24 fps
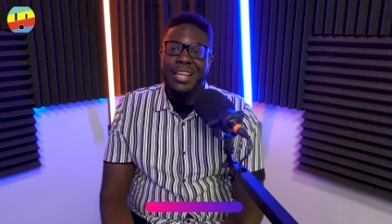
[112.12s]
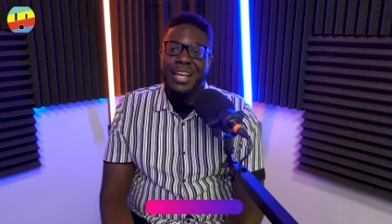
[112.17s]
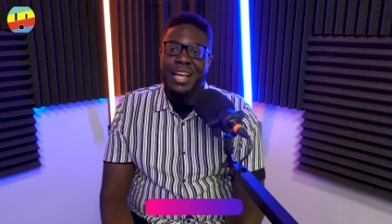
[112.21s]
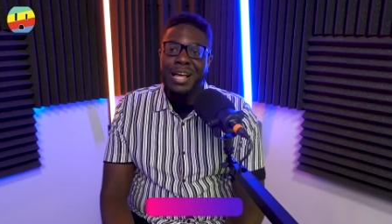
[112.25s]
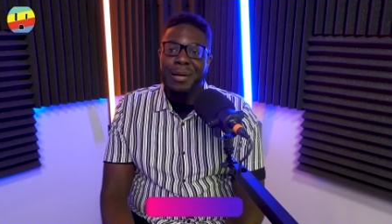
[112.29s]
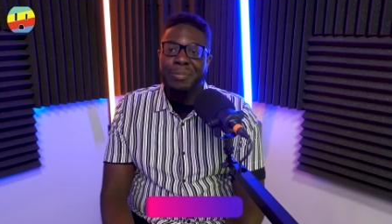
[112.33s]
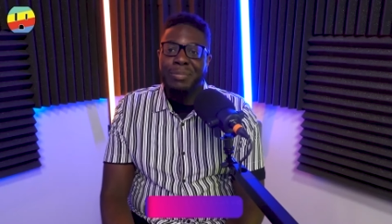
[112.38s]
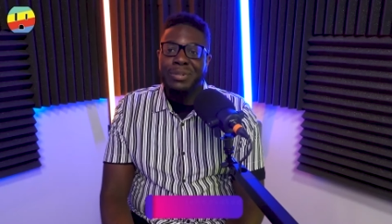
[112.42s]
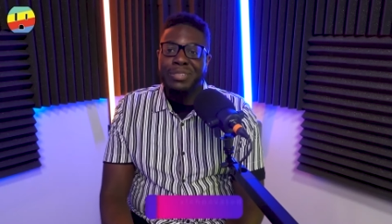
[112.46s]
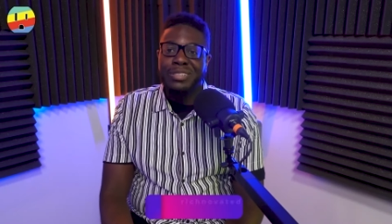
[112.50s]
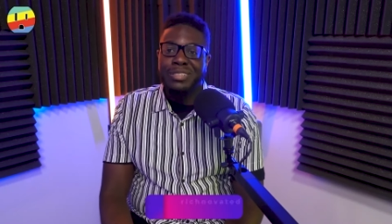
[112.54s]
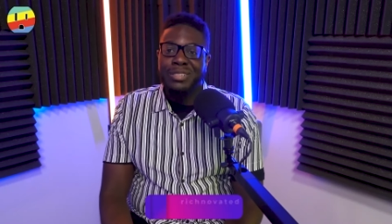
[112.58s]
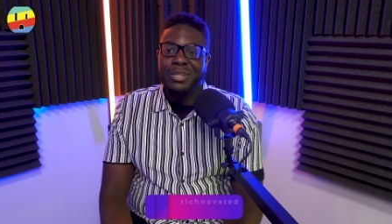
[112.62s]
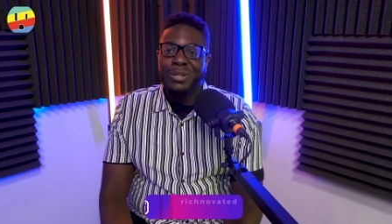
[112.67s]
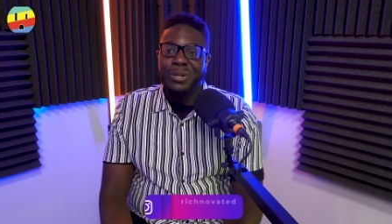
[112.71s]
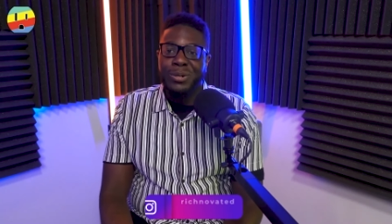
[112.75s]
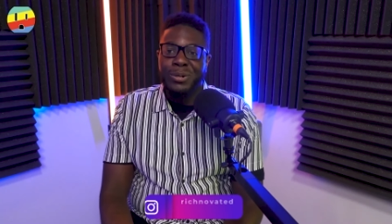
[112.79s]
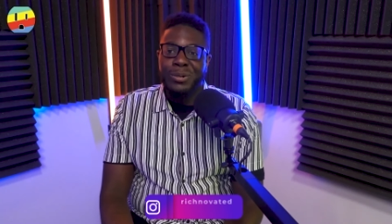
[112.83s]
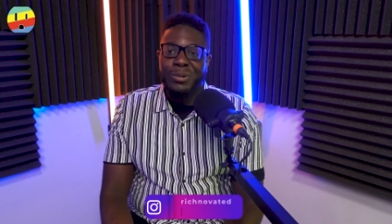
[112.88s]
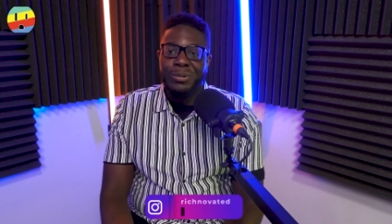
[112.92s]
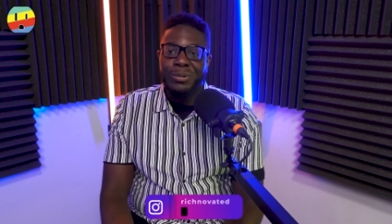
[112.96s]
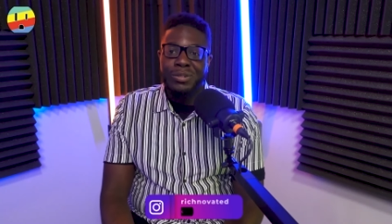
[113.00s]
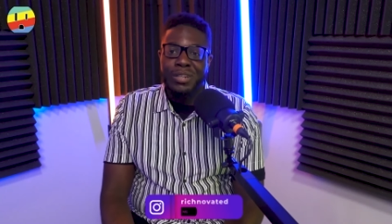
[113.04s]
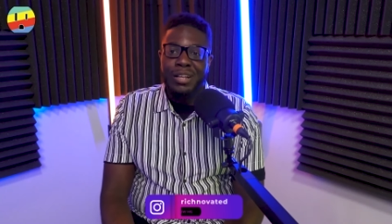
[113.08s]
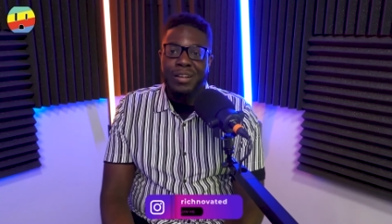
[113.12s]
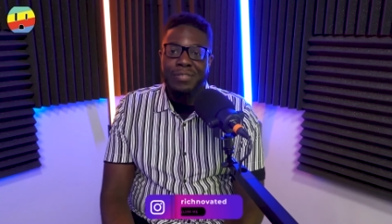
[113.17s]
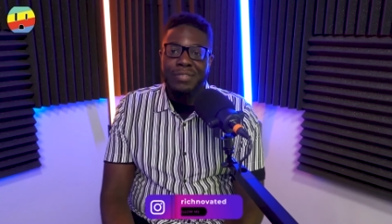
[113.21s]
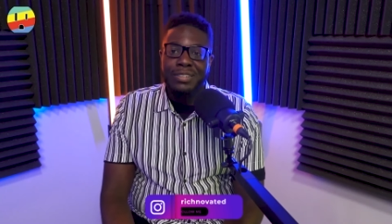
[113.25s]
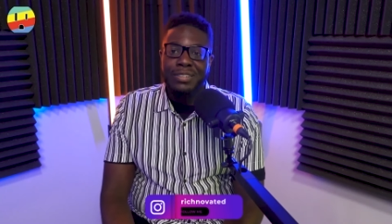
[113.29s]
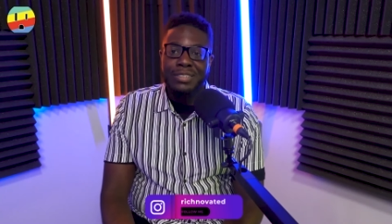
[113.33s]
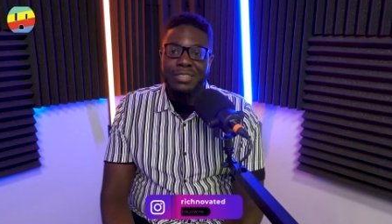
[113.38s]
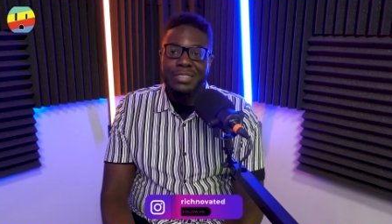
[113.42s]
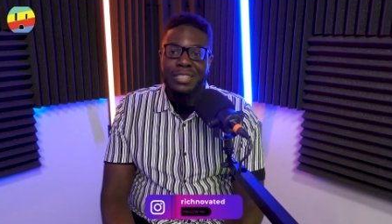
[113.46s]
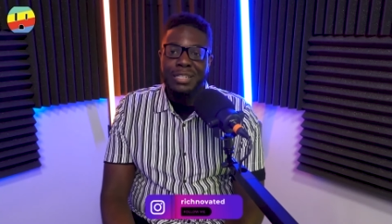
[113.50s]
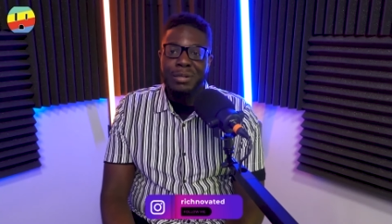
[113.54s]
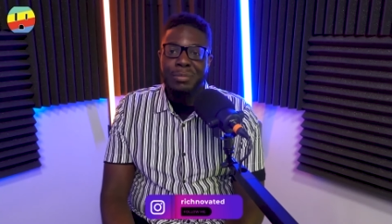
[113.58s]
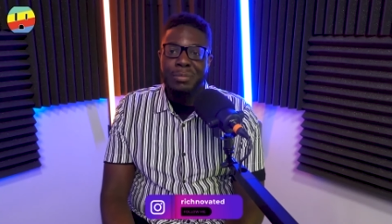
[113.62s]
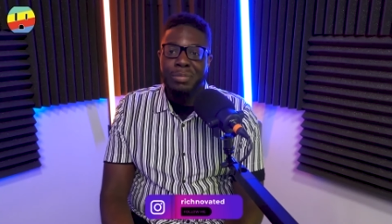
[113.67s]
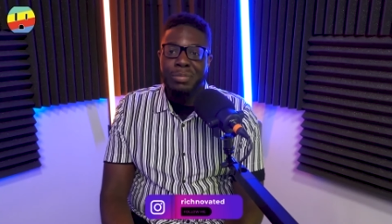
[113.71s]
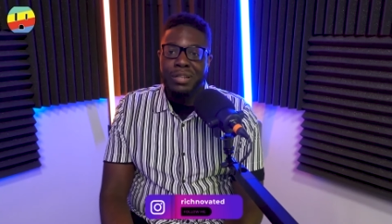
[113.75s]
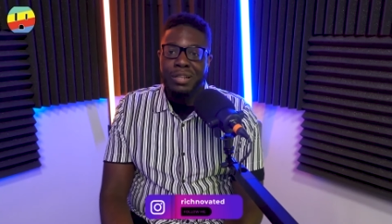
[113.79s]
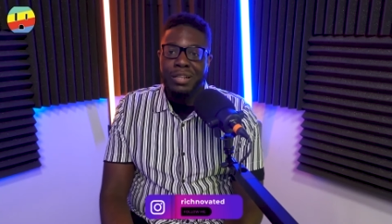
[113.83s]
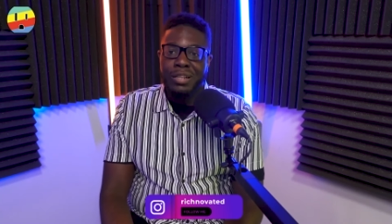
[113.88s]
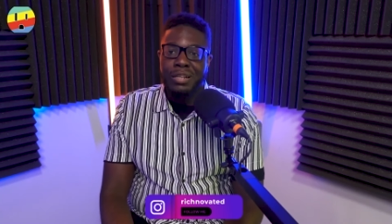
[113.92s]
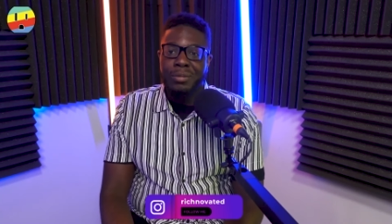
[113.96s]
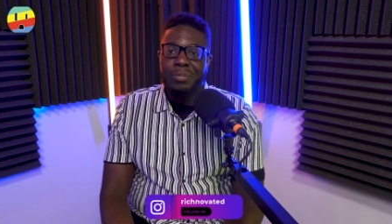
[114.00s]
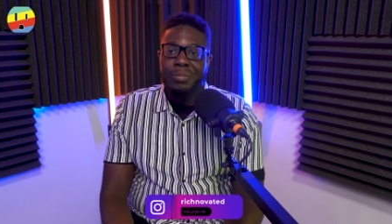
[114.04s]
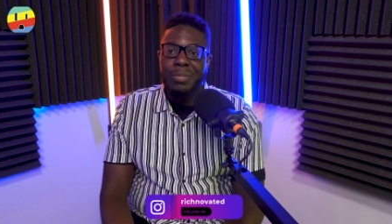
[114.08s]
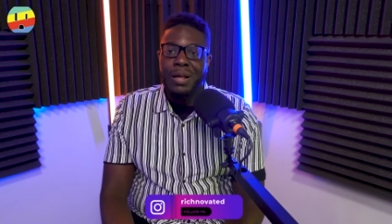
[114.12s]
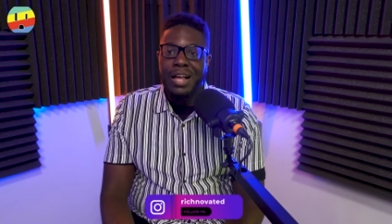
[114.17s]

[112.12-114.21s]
episode of the STEM Plug